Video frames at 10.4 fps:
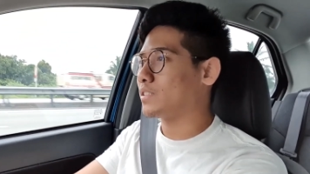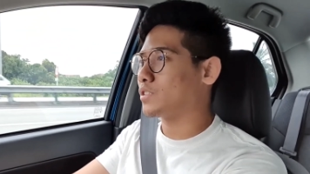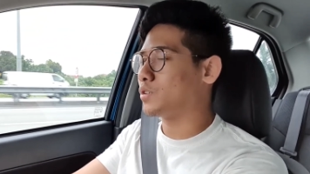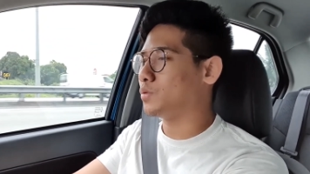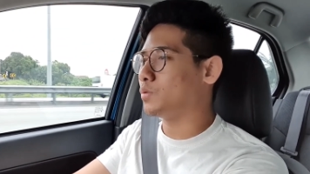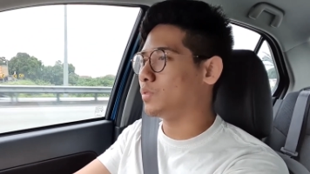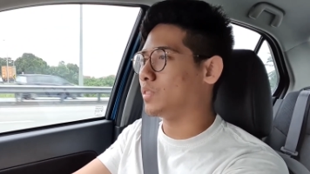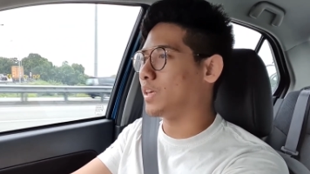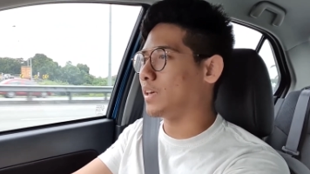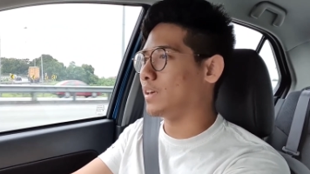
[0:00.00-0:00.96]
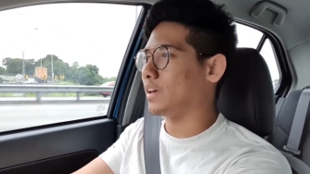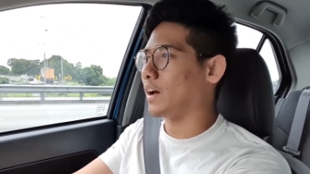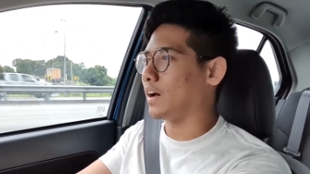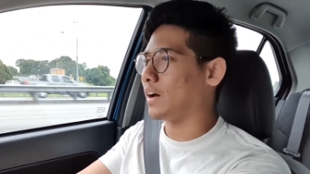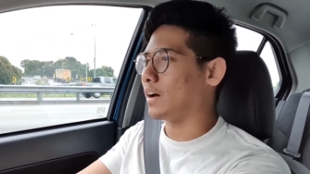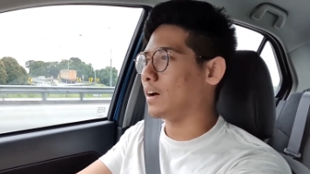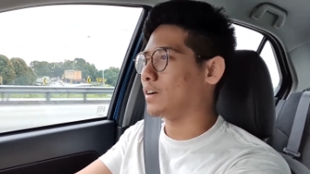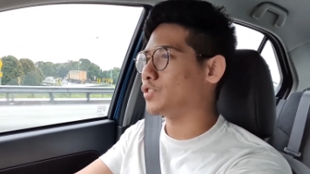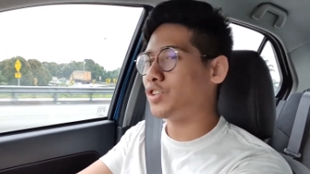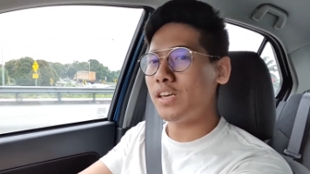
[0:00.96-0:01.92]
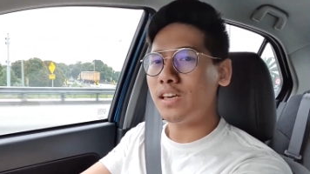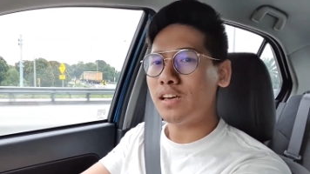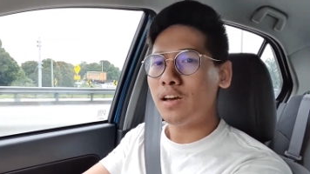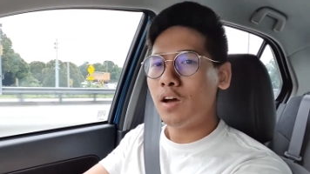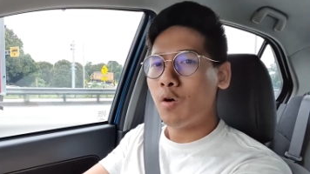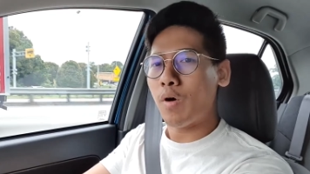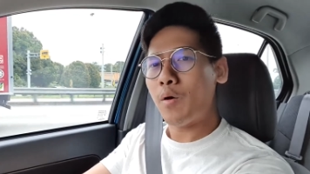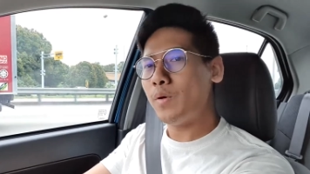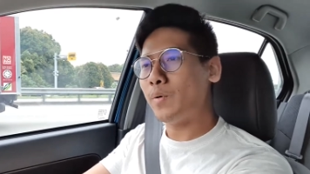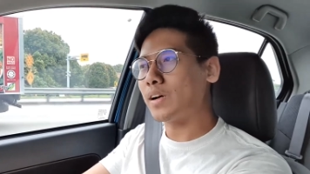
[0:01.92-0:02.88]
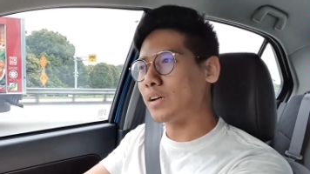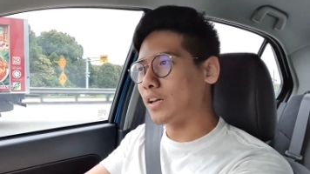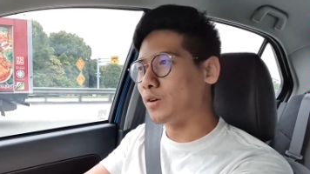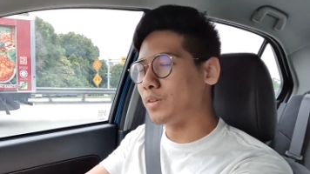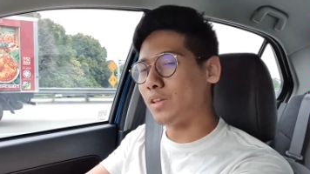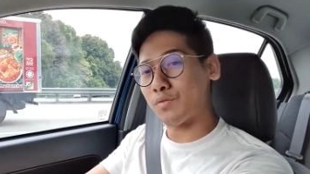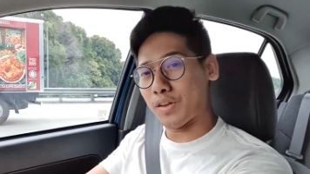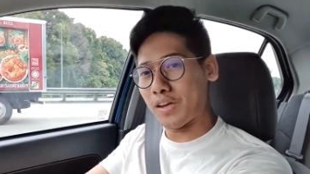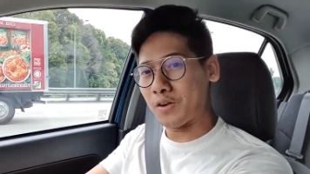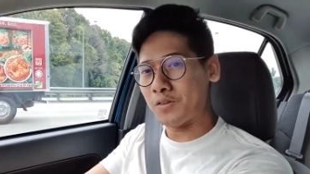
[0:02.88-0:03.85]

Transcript: to the G, where we will conclude this video.